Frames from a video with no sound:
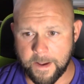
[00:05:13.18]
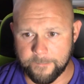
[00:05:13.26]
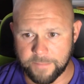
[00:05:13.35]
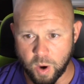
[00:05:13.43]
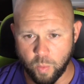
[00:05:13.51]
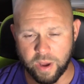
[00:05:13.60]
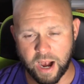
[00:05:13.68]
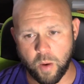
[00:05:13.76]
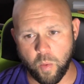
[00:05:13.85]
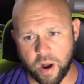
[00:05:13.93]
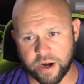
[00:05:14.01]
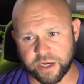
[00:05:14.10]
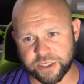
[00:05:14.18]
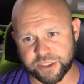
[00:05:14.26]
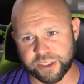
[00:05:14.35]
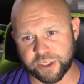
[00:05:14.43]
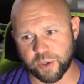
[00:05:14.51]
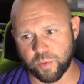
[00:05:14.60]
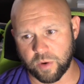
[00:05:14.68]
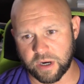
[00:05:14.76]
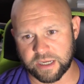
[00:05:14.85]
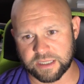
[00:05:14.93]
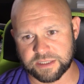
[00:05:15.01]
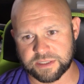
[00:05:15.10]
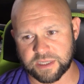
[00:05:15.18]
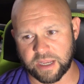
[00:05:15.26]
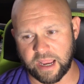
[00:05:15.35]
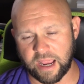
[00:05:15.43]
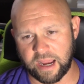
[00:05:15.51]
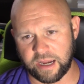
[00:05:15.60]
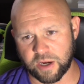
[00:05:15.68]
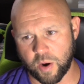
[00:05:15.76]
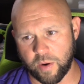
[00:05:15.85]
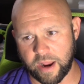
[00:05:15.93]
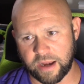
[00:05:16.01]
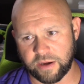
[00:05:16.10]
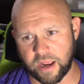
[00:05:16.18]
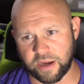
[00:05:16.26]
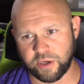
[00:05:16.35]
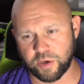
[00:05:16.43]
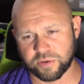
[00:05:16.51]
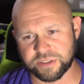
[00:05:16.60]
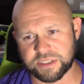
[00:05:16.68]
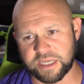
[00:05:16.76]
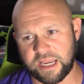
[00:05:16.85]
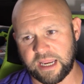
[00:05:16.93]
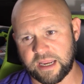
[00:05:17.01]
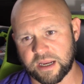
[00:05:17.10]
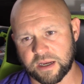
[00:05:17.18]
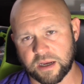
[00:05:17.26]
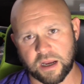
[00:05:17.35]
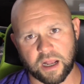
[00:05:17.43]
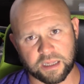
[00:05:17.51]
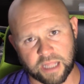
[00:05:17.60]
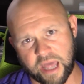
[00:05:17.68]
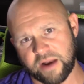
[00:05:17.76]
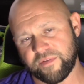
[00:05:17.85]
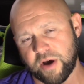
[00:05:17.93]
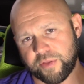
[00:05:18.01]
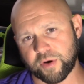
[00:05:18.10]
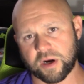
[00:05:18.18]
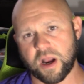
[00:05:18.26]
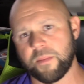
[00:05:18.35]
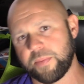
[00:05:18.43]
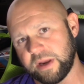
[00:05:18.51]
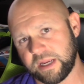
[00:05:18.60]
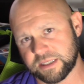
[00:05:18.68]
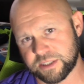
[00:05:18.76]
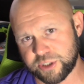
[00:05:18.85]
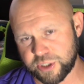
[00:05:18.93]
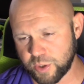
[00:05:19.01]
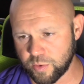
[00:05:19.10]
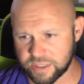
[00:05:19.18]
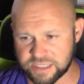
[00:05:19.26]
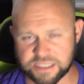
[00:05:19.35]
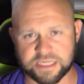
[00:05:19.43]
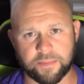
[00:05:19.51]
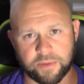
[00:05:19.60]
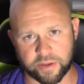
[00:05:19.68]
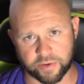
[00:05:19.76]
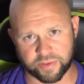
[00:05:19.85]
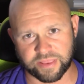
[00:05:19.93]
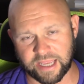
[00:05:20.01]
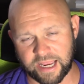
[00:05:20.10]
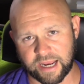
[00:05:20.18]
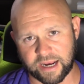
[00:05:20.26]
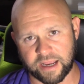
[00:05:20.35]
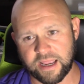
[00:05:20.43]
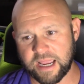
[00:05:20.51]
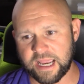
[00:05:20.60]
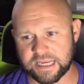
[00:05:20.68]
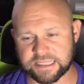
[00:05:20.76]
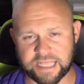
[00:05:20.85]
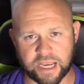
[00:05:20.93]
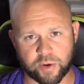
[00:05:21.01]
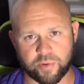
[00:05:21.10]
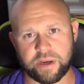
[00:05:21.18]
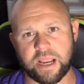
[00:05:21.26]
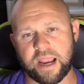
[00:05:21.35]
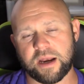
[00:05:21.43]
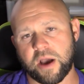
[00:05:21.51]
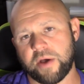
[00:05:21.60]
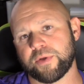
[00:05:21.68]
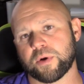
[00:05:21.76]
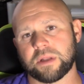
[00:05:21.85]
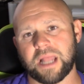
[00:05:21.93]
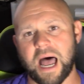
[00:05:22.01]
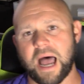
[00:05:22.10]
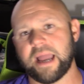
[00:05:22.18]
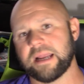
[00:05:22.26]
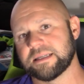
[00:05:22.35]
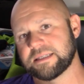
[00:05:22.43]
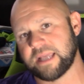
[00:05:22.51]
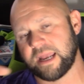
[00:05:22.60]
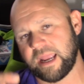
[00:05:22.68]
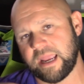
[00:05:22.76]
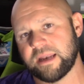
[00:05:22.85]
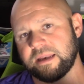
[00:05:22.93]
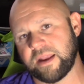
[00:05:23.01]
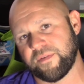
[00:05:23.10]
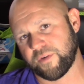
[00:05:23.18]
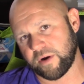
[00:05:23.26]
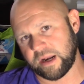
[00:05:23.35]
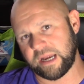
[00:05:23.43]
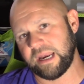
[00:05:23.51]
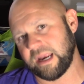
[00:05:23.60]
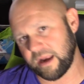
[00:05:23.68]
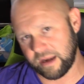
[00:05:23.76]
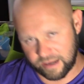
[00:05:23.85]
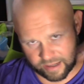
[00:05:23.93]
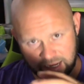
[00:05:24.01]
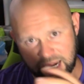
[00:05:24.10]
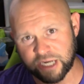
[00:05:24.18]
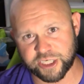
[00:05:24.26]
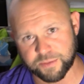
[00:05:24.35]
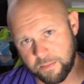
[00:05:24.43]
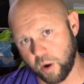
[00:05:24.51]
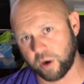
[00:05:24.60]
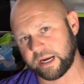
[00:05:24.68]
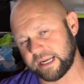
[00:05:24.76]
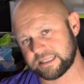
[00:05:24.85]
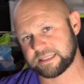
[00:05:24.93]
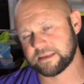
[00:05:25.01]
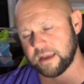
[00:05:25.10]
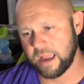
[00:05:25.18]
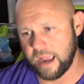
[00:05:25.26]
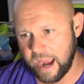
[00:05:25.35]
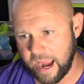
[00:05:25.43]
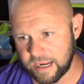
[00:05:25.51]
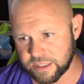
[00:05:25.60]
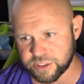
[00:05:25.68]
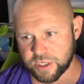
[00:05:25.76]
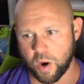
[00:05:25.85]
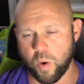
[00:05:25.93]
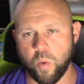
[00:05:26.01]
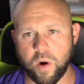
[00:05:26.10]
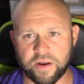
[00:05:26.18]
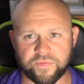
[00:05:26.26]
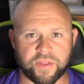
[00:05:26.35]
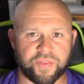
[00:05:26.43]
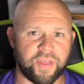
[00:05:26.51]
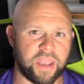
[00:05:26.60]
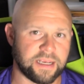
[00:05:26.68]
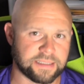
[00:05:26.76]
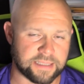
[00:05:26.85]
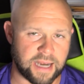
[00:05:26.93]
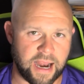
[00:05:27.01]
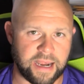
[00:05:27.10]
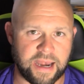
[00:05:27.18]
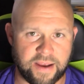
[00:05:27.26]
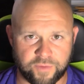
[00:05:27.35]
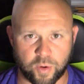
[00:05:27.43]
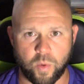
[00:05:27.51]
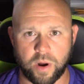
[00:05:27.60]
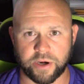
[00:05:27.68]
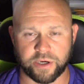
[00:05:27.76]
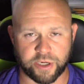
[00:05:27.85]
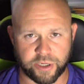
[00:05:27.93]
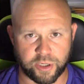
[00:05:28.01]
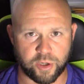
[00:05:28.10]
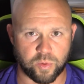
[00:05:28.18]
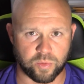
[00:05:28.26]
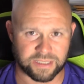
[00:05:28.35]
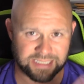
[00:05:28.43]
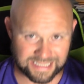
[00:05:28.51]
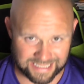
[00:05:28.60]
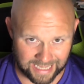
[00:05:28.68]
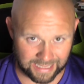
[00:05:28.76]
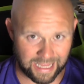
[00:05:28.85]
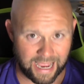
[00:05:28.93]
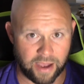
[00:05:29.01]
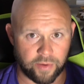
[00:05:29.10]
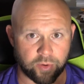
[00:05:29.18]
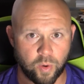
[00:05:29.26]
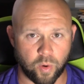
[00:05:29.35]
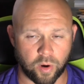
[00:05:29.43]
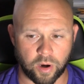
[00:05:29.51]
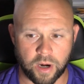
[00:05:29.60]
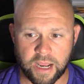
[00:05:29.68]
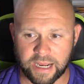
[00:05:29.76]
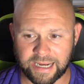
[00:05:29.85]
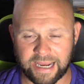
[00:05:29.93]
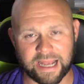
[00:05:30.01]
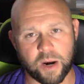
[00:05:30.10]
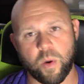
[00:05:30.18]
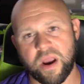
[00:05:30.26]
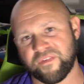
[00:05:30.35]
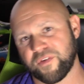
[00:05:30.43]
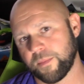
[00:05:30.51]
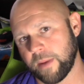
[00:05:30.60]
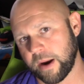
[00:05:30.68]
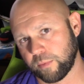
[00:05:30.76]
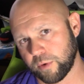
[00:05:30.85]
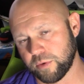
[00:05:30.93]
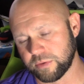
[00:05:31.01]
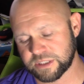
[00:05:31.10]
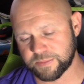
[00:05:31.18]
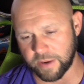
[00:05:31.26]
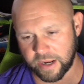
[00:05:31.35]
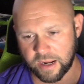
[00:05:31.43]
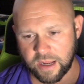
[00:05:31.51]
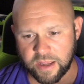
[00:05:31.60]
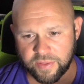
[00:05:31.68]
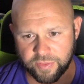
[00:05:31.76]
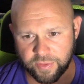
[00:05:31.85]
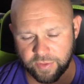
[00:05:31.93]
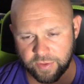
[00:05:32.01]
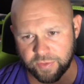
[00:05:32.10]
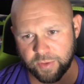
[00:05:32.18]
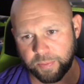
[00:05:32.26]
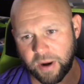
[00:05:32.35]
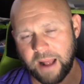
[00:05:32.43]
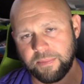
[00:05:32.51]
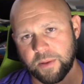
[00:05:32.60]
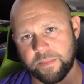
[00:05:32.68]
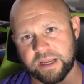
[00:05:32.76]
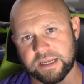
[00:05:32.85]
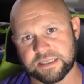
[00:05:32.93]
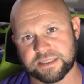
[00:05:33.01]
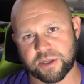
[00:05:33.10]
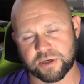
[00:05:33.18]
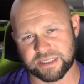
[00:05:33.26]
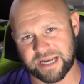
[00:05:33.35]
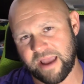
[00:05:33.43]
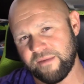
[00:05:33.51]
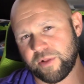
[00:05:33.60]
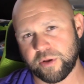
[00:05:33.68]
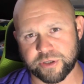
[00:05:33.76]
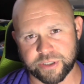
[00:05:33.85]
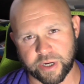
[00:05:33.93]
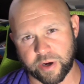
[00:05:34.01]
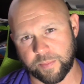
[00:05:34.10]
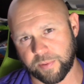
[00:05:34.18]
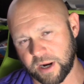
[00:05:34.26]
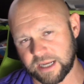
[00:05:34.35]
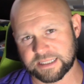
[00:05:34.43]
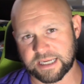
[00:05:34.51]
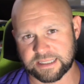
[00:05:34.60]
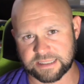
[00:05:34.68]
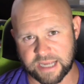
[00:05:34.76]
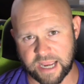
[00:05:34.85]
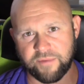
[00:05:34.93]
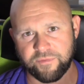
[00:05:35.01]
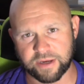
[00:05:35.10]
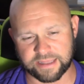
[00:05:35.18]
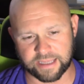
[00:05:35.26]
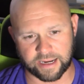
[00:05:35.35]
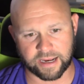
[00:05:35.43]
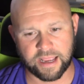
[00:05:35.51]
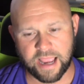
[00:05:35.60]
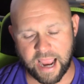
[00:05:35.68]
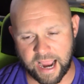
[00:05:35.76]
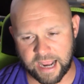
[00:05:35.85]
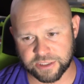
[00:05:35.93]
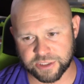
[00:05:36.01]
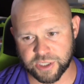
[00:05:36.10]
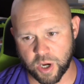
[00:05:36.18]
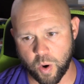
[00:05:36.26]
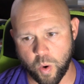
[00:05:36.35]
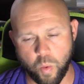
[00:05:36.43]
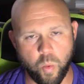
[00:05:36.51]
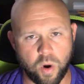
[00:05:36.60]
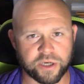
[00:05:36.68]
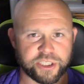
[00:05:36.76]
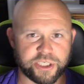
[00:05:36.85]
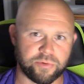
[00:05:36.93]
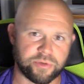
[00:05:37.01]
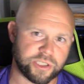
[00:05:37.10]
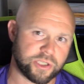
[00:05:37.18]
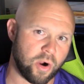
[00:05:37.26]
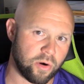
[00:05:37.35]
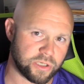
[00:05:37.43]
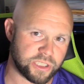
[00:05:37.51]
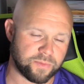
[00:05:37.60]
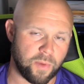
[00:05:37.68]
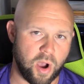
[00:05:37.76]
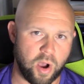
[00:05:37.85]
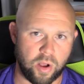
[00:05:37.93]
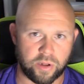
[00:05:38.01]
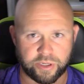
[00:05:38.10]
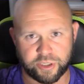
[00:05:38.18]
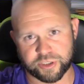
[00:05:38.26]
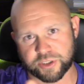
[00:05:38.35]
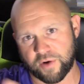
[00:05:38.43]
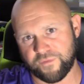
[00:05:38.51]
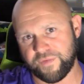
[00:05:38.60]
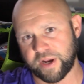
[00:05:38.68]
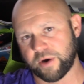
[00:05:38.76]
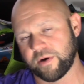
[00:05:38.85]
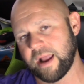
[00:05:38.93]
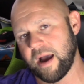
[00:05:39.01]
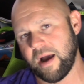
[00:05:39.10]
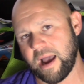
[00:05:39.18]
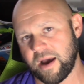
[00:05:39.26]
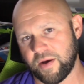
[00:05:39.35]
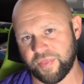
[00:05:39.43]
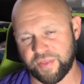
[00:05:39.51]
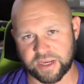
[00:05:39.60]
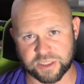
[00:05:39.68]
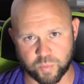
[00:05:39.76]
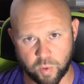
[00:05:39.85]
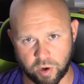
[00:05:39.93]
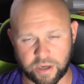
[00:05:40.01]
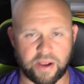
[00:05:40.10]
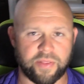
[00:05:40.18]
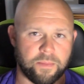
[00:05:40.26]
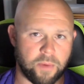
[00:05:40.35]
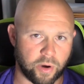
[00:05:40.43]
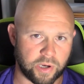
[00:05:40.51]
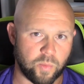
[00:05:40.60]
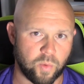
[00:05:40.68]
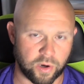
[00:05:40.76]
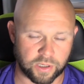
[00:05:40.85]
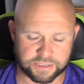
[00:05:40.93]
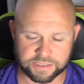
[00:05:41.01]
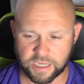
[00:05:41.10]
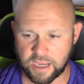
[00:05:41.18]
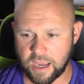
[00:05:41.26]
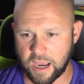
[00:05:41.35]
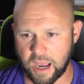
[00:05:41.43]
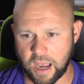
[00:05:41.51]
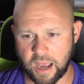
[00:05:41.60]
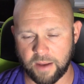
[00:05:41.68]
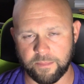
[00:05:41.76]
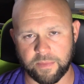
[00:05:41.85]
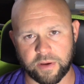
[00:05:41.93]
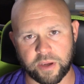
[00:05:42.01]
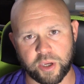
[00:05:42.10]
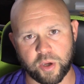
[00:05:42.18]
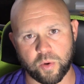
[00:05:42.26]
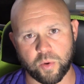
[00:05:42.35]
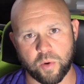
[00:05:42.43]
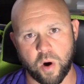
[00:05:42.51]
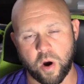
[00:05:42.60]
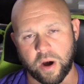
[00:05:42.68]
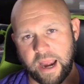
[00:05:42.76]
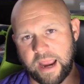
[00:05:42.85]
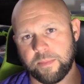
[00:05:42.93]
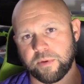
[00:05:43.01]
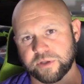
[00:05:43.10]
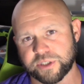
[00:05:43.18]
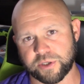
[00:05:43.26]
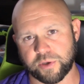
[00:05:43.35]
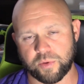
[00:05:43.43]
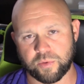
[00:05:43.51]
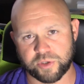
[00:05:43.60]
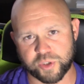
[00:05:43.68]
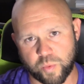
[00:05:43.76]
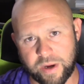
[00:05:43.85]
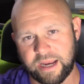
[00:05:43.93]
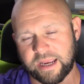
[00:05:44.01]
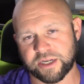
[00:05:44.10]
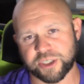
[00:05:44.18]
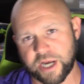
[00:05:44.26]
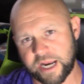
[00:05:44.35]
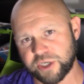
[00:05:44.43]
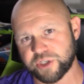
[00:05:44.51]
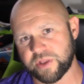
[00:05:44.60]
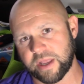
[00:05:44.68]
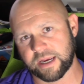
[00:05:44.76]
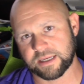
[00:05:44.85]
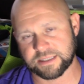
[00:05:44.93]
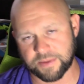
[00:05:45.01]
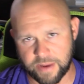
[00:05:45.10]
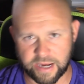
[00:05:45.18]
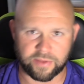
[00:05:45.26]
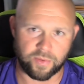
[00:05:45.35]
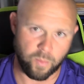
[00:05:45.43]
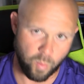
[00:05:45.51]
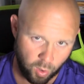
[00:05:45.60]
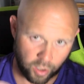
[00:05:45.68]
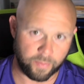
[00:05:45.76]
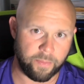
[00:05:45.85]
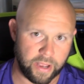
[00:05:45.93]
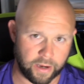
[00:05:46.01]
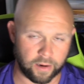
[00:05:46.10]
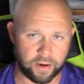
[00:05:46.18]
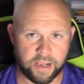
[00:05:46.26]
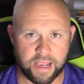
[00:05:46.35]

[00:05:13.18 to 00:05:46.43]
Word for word: But what I wanted to do was, you know, and you'll see a lot of other companies do a similar thing, is they create other lines that hit different niche markets. And so one of the things that I never wanted to do was sell out or get away from my roots. But the problem is there's an evolutionary process to everything. And so once you start small and you start figuring out how things work, how the market works, you are able to tweak and change things to make them work better.